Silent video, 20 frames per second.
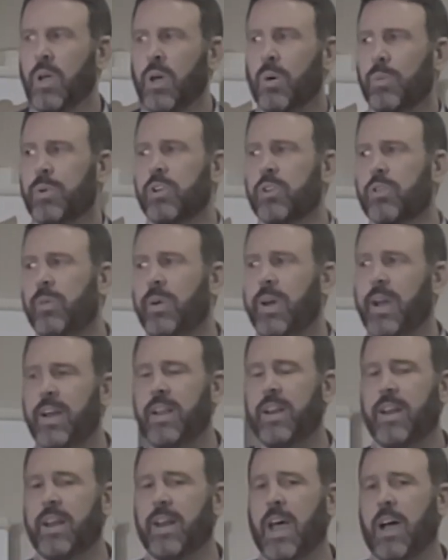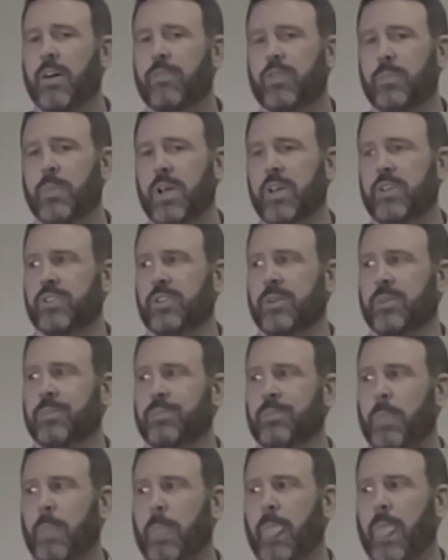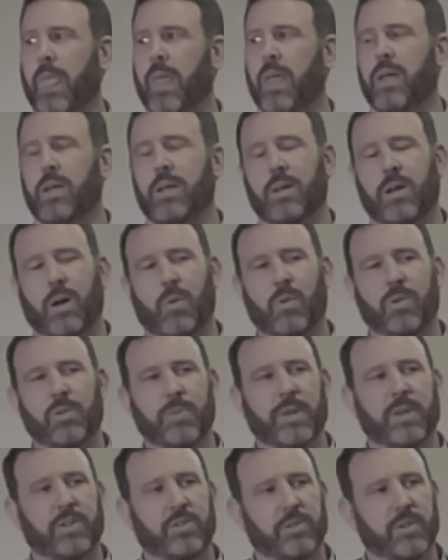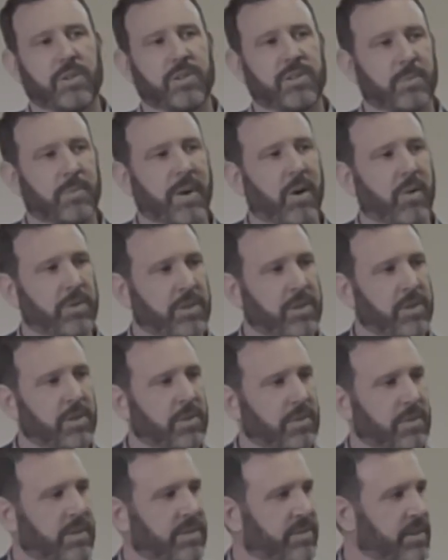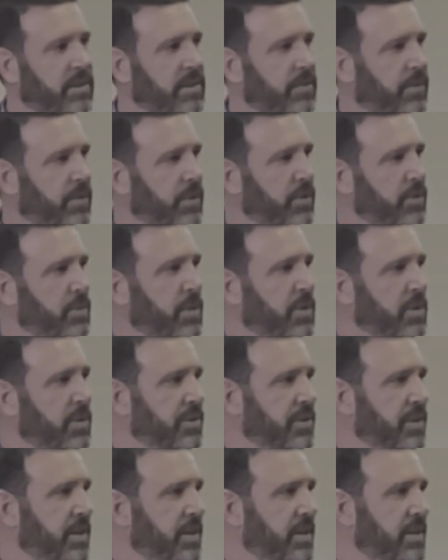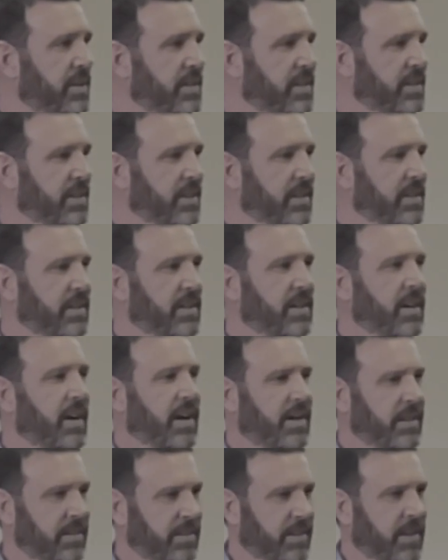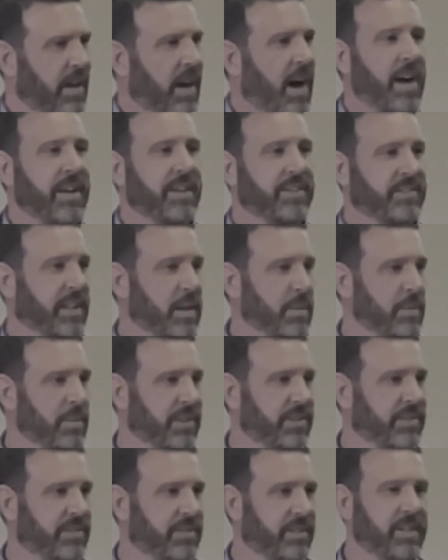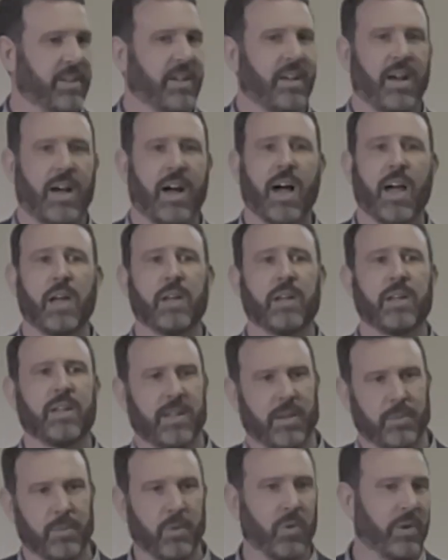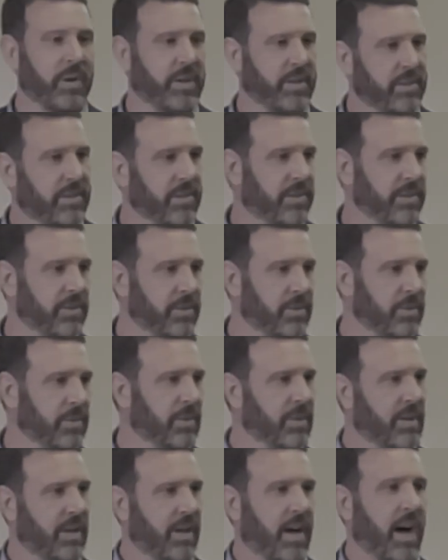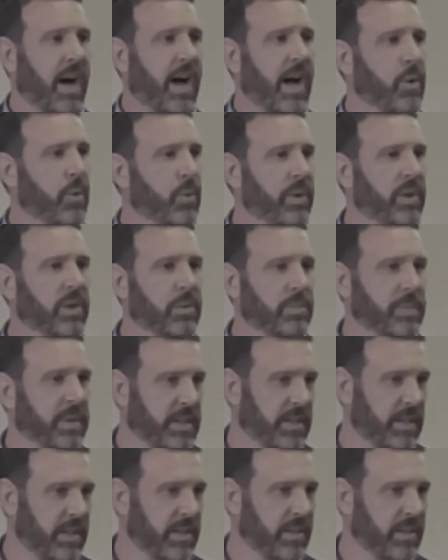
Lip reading: When you're creating an affirmation, always make sure it's about you. It's in the first person. I statements. I am going to do, I will be.